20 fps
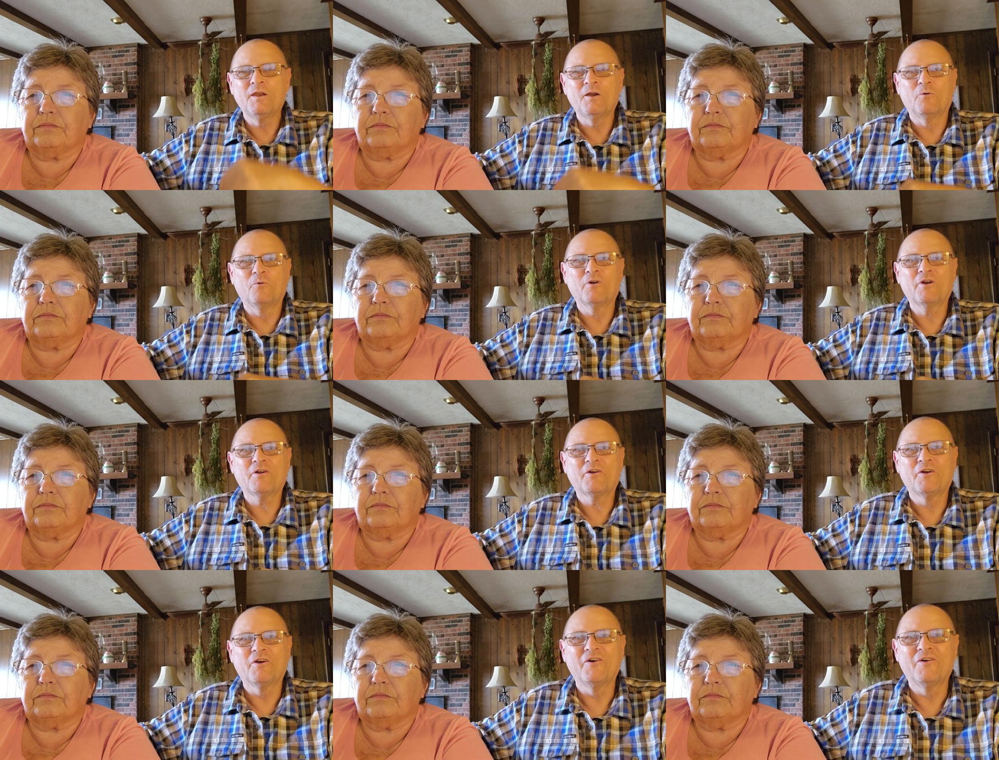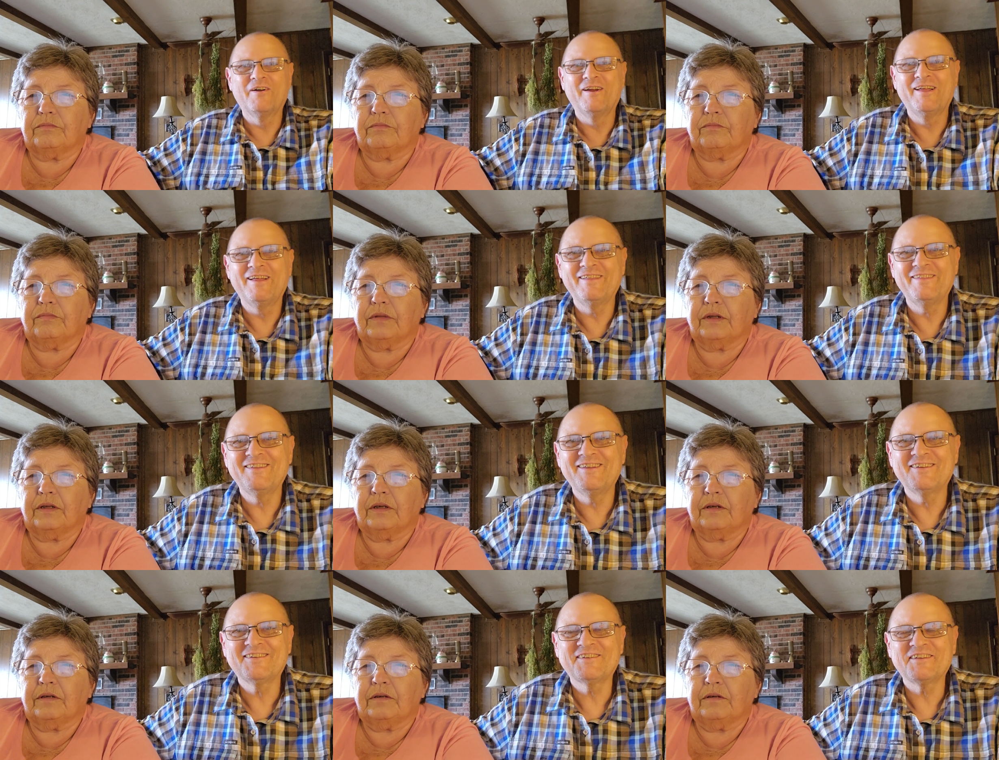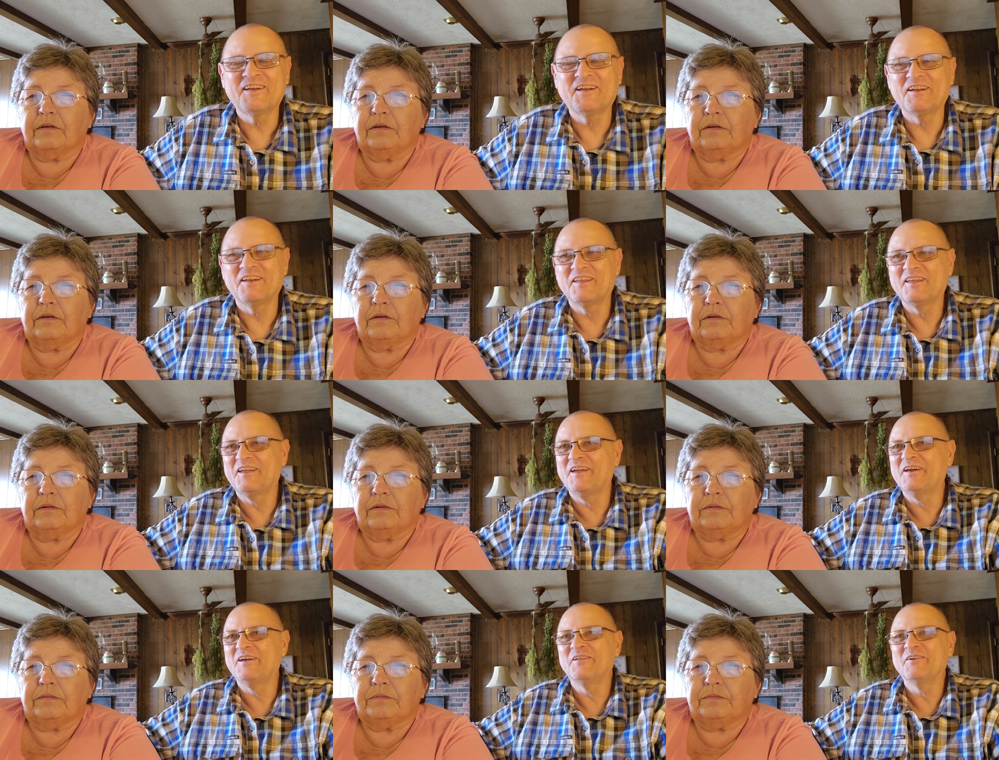Speaker 1: you know, we're growing in this thing
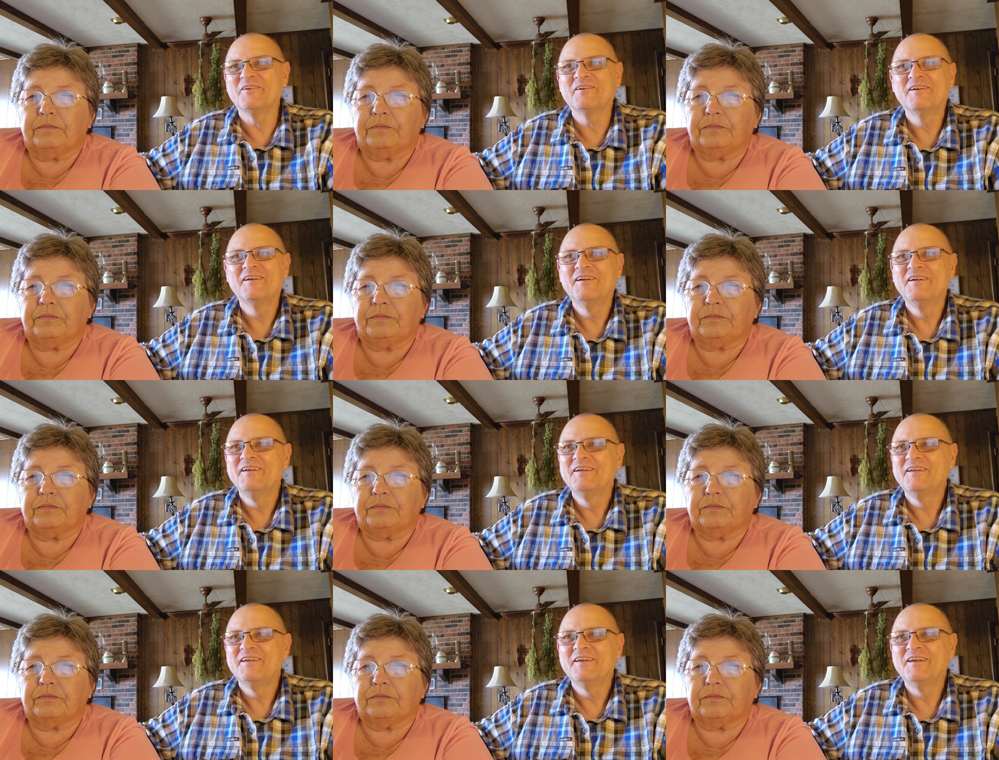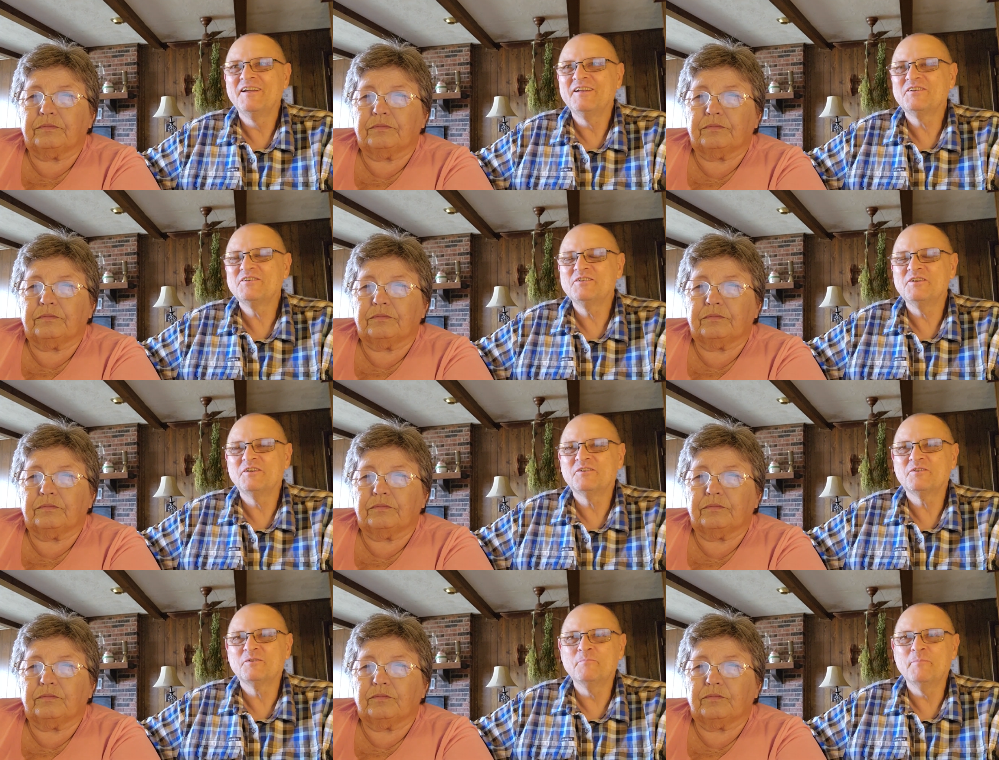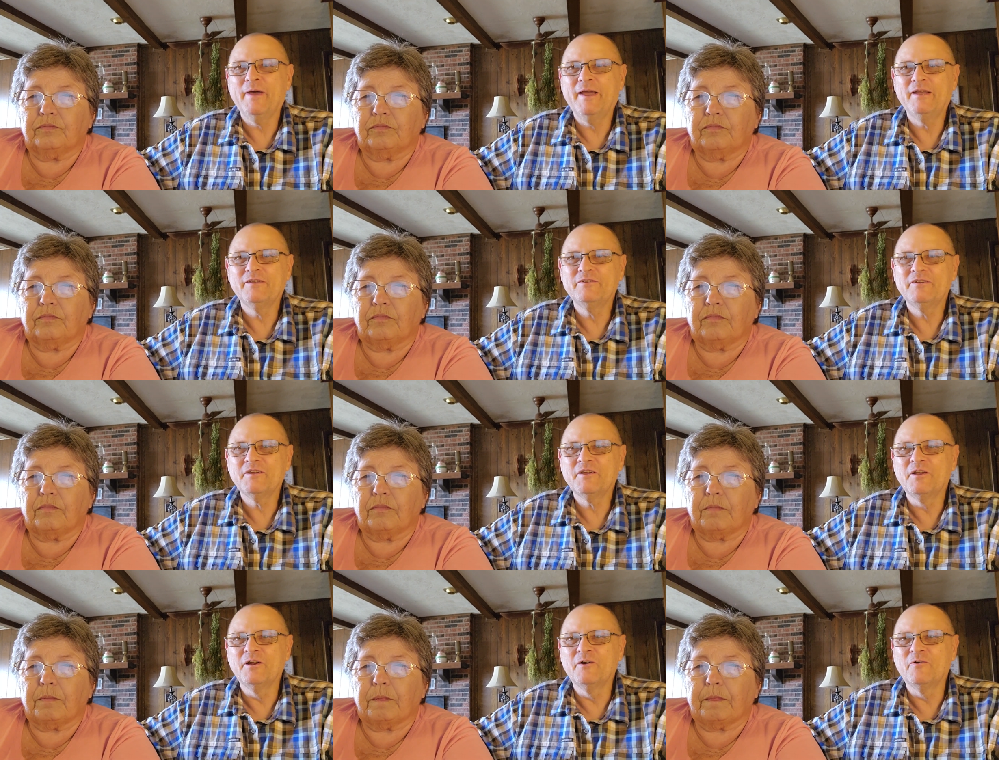together. It's just
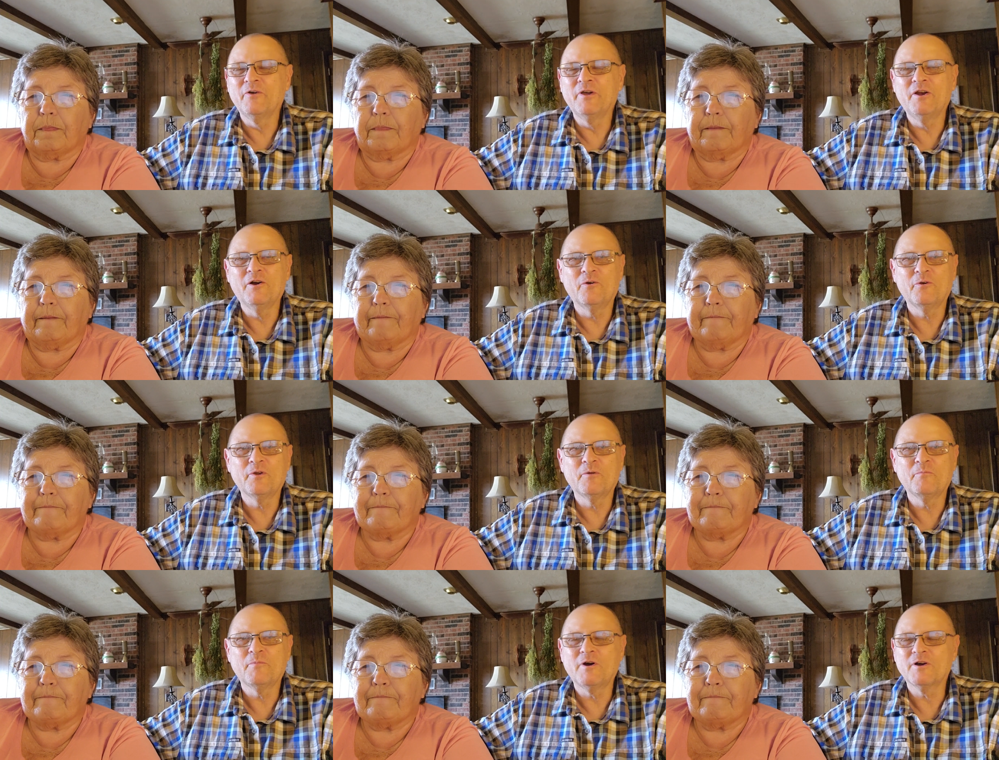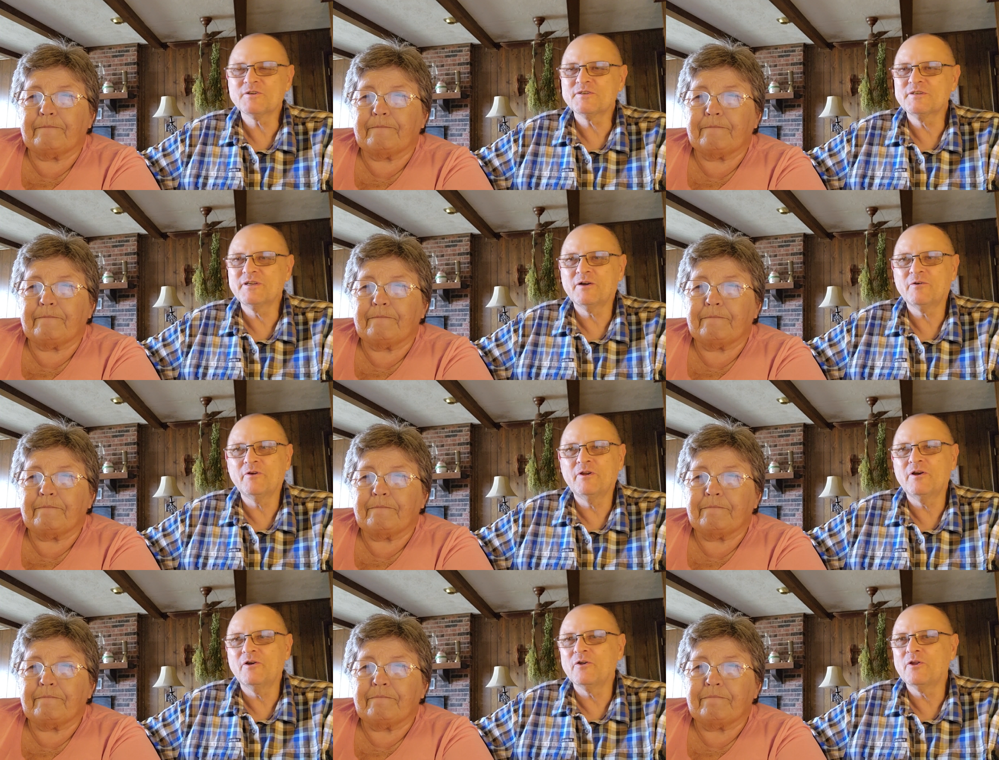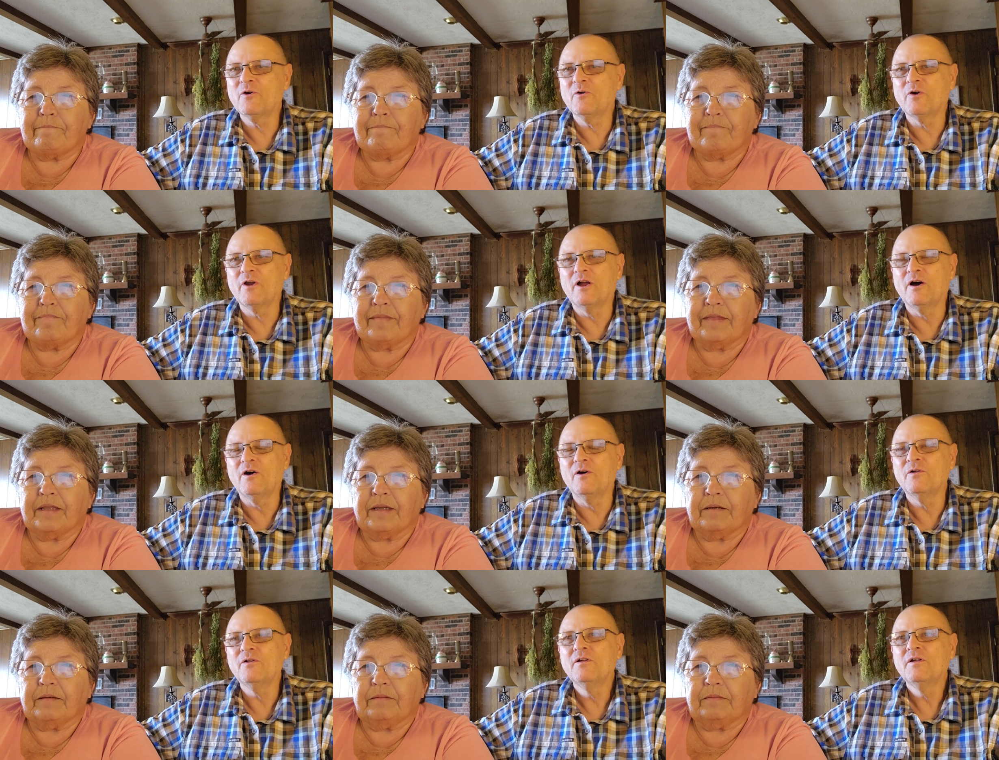amazing. You know, we don't know Marsh now. We don't know it
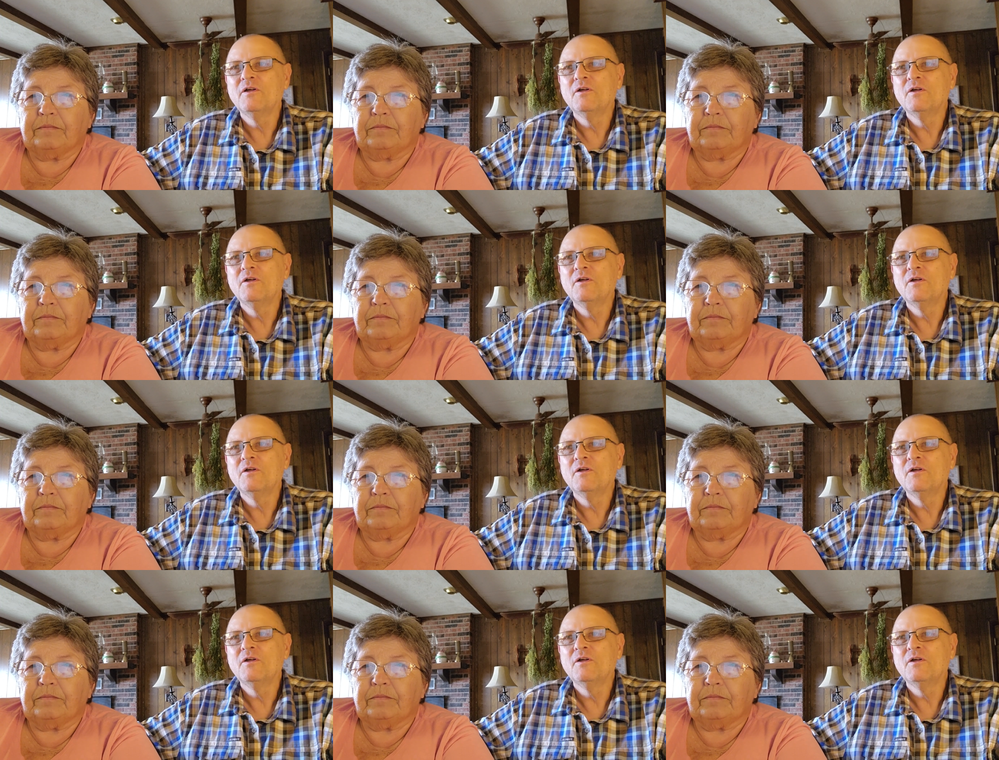all.